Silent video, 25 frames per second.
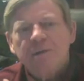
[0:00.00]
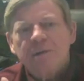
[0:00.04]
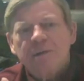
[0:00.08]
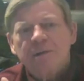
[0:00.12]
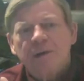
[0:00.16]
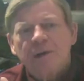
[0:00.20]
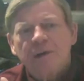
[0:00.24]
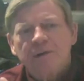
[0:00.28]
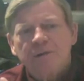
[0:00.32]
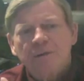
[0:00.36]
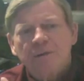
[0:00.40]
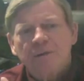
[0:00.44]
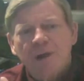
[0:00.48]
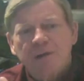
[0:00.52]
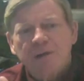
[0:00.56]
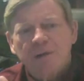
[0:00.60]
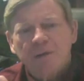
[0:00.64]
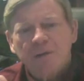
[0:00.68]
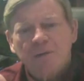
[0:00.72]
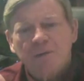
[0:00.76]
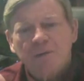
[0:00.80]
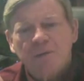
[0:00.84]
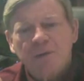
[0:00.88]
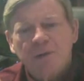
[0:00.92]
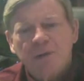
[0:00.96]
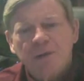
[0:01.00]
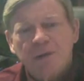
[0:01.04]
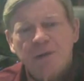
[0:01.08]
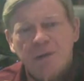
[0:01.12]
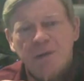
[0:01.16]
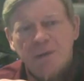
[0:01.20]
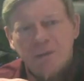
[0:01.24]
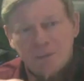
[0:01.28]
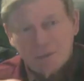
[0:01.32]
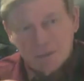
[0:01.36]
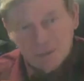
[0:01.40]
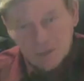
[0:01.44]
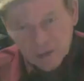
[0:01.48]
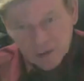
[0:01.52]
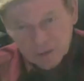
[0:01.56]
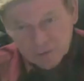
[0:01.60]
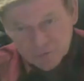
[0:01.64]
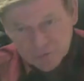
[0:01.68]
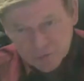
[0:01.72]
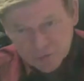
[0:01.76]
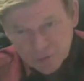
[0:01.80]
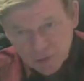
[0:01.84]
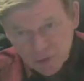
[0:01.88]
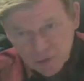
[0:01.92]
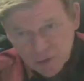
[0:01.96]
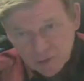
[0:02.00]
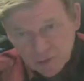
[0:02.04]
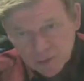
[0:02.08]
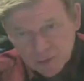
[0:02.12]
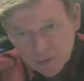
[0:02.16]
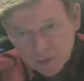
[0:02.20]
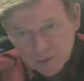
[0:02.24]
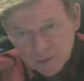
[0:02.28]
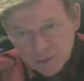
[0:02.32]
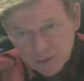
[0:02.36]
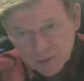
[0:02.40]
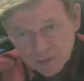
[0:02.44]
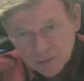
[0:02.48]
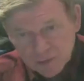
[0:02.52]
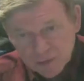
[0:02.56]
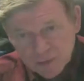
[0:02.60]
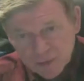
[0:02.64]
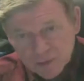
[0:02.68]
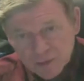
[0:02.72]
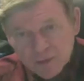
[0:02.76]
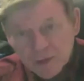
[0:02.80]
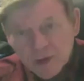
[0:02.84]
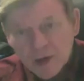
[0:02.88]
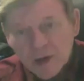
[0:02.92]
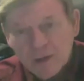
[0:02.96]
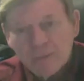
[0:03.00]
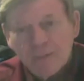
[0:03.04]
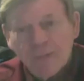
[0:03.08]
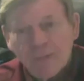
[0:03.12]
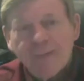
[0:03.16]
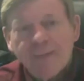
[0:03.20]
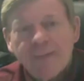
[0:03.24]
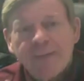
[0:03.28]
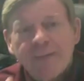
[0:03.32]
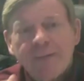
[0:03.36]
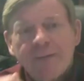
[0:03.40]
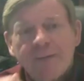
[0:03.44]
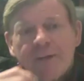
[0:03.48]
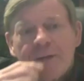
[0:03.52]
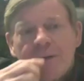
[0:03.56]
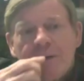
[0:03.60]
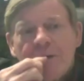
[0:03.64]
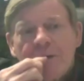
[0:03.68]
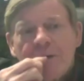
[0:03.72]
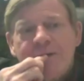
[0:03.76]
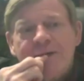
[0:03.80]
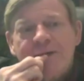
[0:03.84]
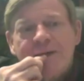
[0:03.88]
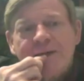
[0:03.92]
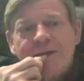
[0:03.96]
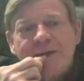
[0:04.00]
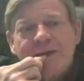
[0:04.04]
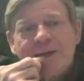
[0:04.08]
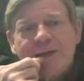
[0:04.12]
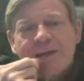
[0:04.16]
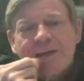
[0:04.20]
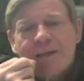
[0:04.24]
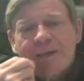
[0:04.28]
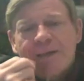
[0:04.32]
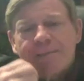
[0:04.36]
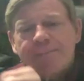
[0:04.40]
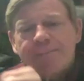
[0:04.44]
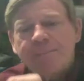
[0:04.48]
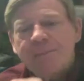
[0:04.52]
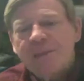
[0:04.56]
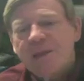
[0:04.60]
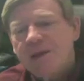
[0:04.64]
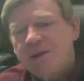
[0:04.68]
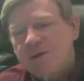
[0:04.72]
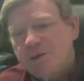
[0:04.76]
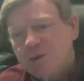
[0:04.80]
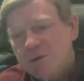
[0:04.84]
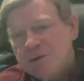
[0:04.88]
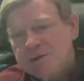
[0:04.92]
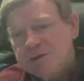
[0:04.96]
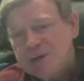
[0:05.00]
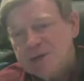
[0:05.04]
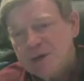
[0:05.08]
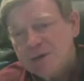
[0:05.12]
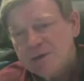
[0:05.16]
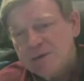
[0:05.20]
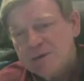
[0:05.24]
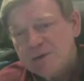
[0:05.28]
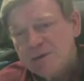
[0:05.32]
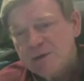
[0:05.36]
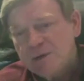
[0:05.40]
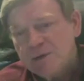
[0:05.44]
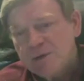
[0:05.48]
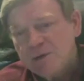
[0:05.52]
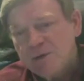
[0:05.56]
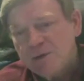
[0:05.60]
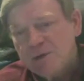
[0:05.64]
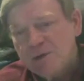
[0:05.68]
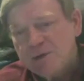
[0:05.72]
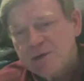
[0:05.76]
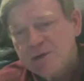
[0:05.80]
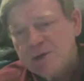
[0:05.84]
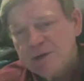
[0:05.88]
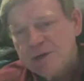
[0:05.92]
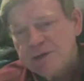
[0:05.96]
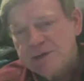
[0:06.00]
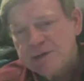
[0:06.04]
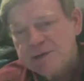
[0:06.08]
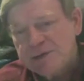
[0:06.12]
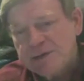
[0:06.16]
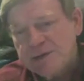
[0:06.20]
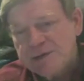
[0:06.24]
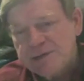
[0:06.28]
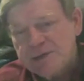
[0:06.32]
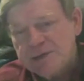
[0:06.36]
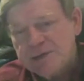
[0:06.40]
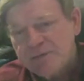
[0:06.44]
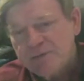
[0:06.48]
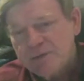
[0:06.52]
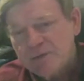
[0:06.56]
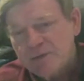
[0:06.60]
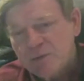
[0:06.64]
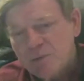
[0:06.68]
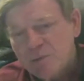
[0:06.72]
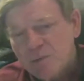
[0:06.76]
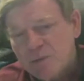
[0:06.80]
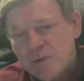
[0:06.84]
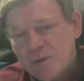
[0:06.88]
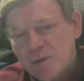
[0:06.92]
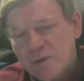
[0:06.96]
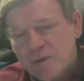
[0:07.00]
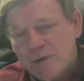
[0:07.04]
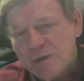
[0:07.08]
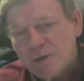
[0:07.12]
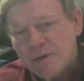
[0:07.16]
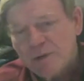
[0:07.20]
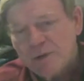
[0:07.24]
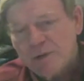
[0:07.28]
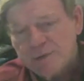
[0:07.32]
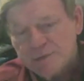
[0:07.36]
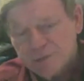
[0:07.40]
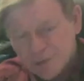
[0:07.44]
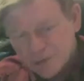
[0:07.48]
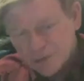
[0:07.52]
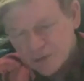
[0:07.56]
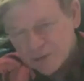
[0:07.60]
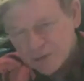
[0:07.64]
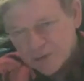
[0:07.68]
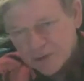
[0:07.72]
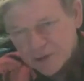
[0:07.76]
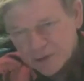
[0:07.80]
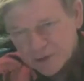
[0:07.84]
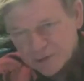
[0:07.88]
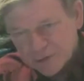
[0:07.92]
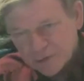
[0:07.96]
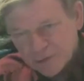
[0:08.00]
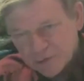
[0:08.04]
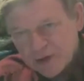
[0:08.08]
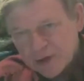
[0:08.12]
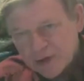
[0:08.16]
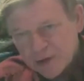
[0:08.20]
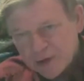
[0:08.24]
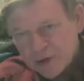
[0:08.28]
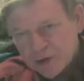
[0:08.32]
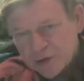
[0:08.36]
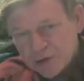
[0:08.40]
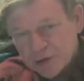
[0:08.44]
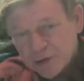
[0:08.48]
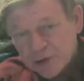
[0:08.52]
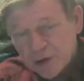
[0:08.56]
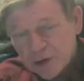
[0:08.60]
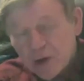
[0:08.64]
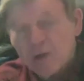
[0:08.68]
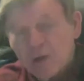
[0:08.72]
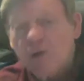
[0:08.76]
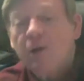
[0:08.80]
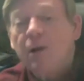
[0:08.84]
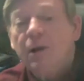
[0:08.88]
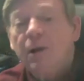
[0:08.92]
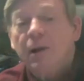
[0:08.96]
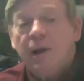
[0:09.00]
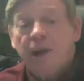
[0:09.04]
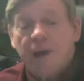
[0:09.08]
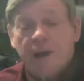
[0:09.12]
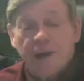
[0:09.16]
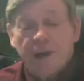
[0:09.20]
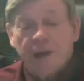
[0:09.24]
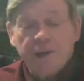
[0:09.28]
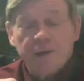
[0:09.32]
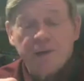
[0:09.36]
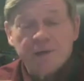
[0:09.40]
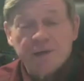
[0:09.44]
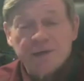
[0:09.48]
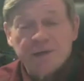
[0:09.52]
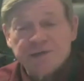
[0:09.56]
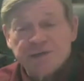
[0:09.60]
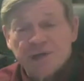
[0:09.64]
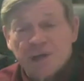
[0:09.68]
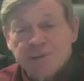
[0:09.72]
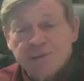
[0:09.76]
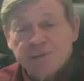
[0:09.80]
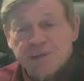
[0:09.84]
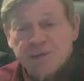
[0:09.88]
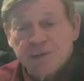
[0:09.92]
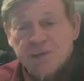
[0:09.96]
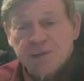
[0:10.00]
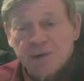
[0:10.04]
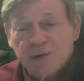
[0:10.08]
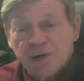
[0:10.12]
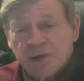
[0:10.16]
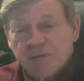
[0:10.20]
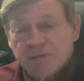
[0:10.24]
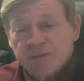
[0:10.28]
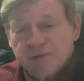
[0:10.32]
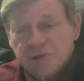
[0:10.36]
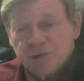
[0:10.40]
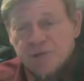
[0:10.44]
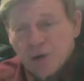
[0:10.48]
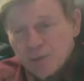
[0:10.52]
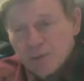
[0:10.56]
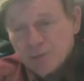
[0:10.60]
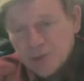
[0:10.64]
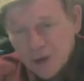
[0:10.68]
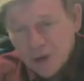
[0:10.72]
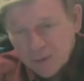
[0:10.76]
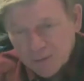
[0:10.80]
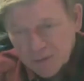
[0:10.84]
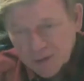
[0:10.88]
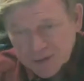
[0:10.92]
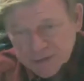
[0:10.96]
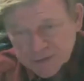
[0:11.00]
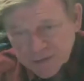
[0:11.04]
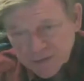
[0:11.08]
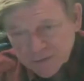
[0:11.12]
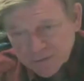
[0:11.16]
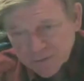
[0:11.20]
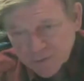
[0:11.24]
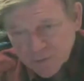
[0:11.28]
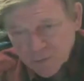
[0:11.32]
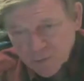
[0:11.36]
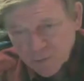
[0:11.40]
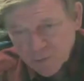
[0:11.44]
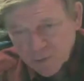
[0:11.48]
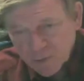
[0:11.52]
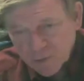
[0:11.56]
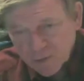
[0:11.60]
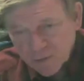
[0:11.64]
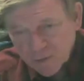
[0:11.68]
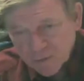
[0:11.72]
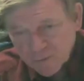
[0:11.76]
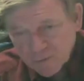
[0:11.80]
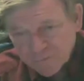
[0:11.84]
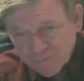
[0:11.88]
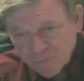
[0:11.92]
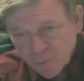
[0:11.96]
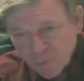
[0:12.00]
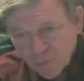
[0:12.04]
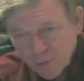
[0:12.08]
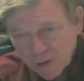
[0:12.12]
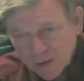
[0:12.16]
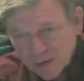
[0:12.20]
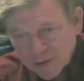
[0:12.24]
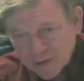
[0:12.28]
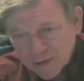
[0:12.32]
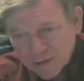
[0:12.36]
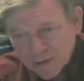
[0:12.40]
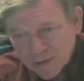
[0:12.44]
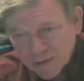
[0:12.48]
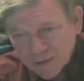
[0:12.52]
a tritone would be F sharp, right? Okay. It turns out that you can take a C7 chord as written in your chart, and you can substitute an F sharp dominant 7 chord for it.